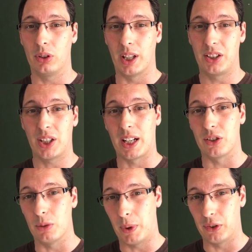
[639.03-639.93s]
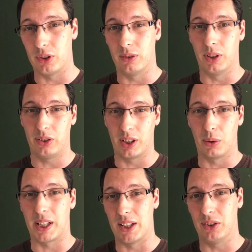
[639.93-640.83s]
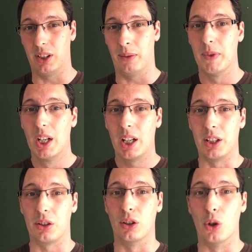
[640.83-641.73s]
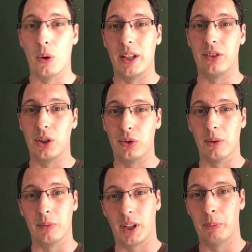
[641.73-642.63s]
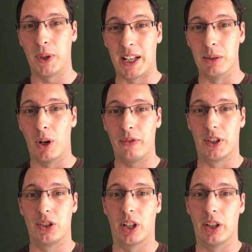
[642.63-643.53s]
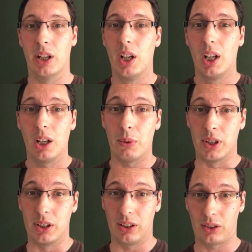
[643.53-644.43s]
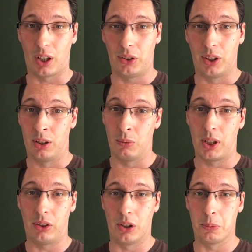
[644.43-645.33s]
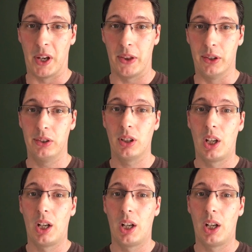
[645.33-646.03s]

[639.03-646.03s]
So they challenge the positivist, they go against it, and you can always use them and play them off each other when you're discussing research methods.